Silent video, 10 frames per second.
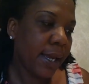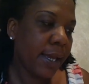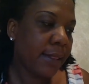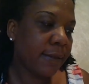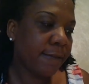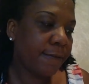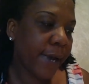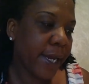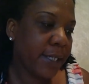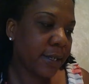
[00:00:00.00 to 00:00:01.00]
"In the
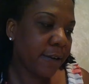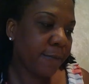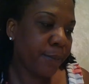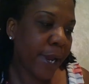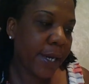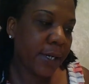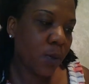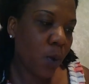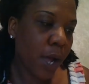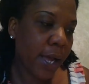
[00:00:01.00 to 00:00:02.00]
fight of
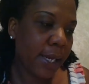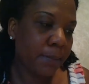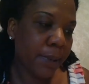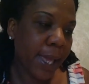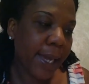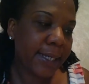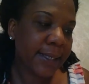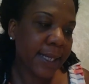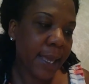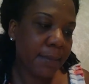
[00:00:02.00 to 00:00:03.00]
Brandywine, Black
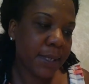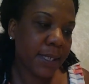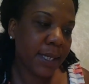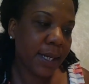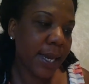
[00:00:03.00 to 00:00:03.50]
Samson,